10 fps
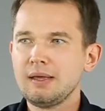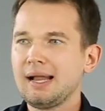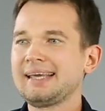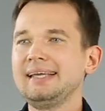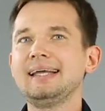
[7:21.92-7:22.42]

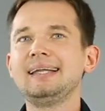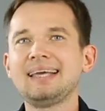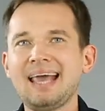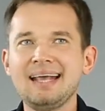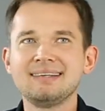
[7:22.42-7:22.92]
Like, in any
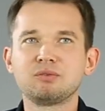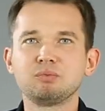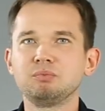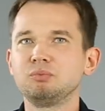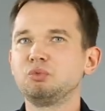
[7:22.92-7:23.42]
case,
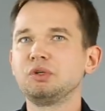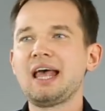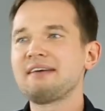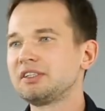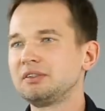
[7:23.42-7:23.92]

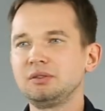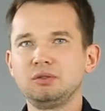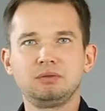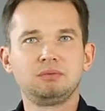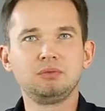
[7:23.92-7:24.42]
whatever
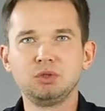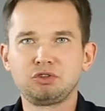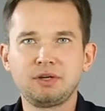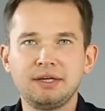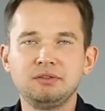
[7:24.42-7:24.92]
you're
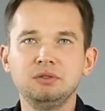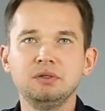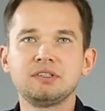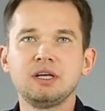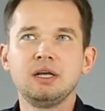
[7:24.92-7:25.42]
trying to do
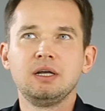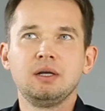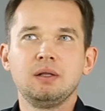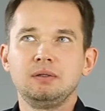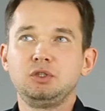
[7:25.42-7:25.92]
is
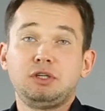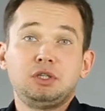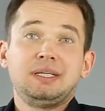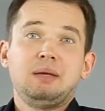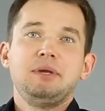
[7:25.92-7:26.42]
you're trying
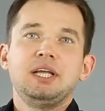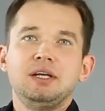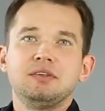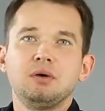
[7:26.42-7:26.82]
to get a meeting.